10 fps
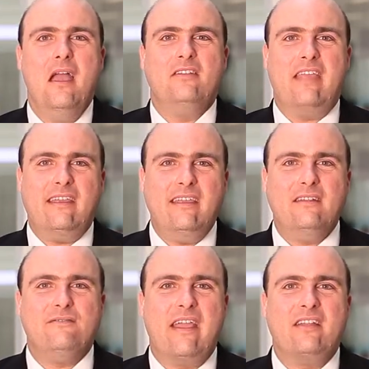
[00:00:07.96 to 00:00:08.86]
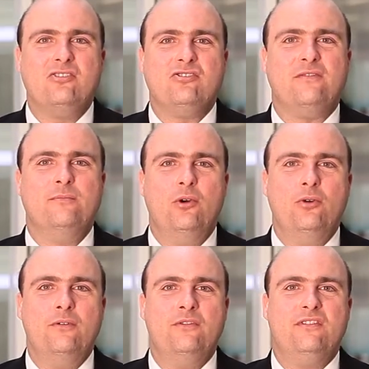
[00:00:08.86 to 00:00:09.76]
Taking advantage of
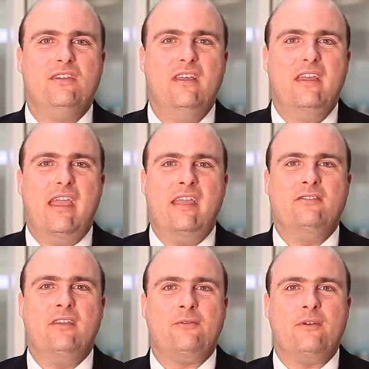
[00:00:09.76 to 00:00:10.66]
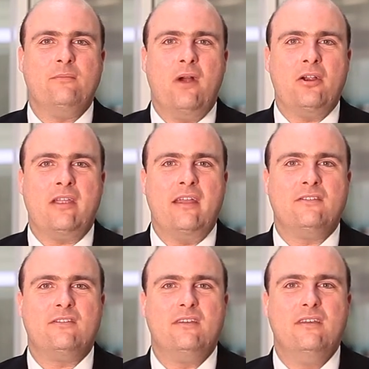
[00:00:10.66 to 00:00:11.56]
moves in different
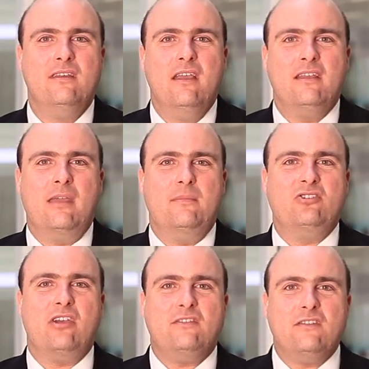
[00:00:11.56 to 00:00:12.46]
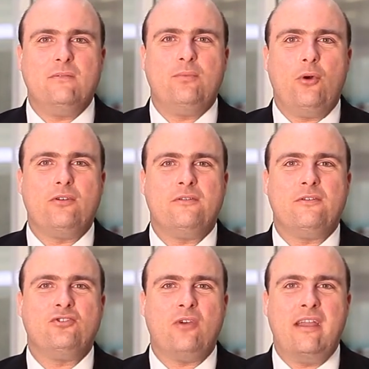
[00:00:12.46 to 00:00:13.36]
markets can be just as important for
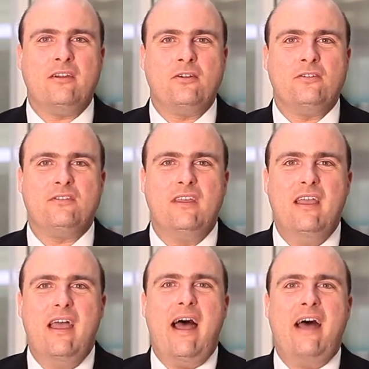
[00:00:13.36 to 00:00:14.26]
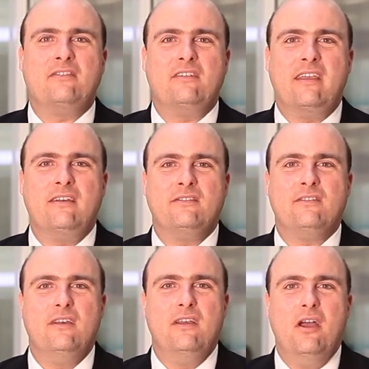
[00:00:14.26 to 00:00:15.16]
traders as it is
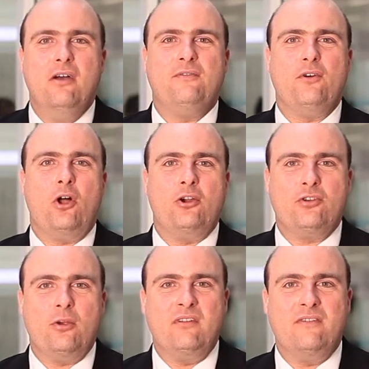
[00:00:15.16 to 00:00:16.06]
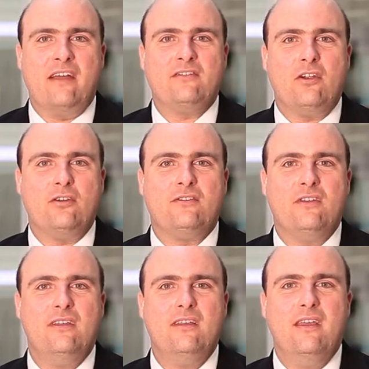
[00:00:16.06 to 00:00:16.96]
for long-term investors.
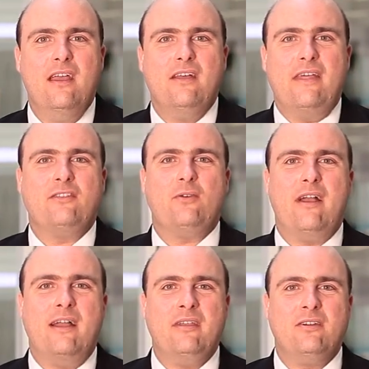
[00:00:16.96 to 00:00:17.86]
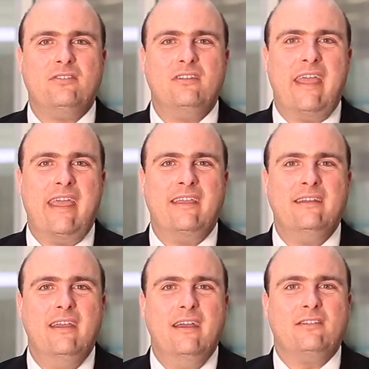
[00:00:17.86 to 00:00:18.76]
That's why I'm here today
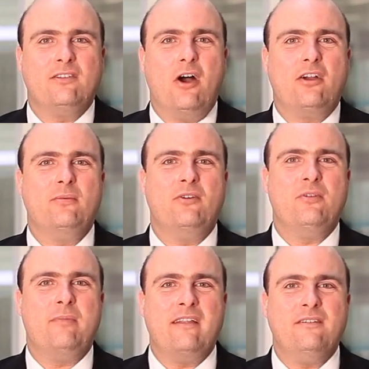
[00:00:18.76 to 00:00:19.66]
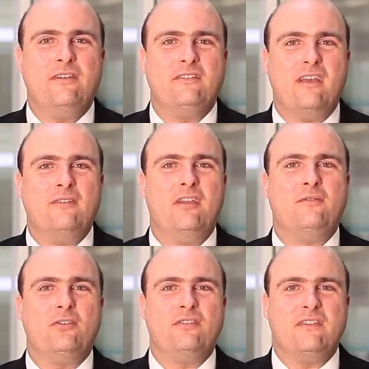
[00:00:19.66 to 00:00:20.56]
to talk about the benefits of
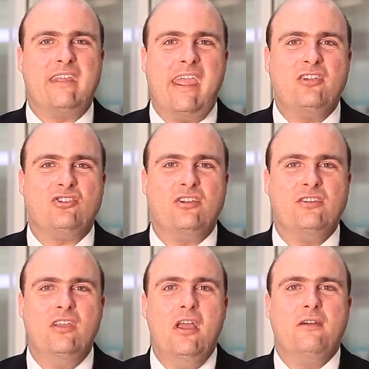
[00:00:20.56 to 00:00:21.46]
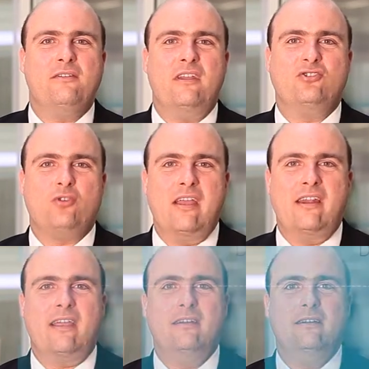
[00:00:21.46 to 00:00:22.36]
diversification in trading.